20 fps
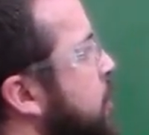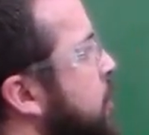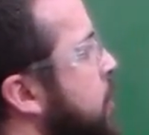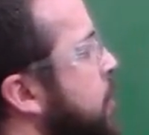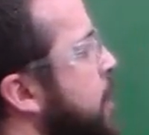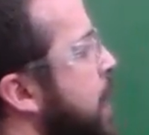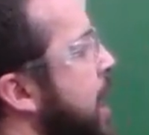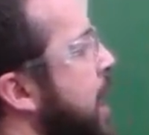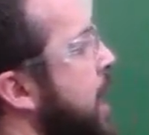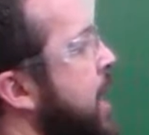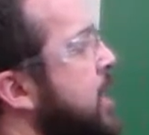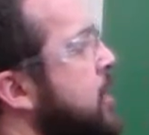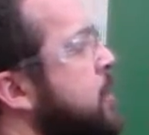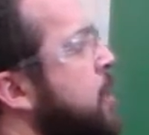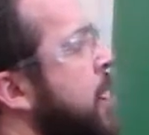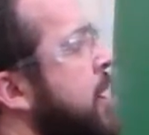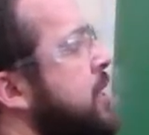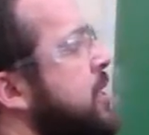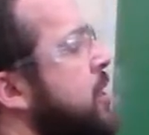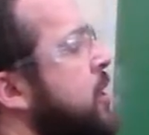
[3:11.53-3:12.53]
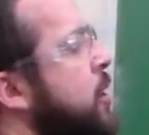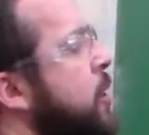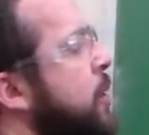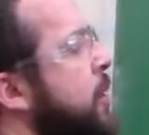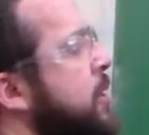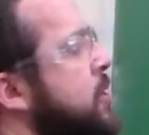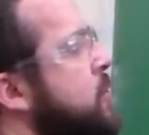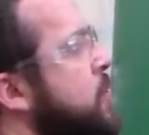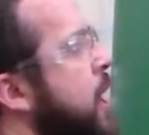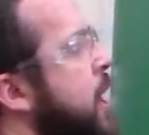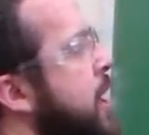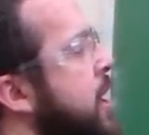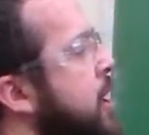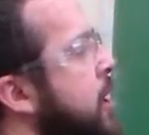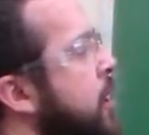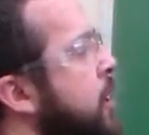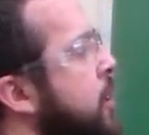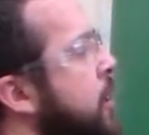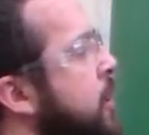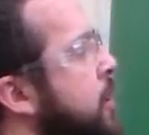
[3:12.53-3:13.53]
from my xy0 that's right
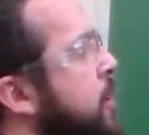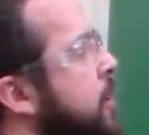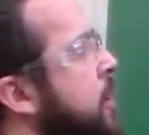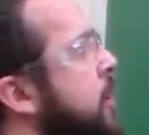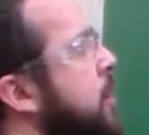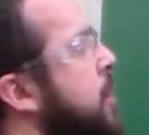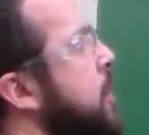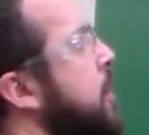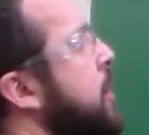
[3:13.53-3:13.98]
here,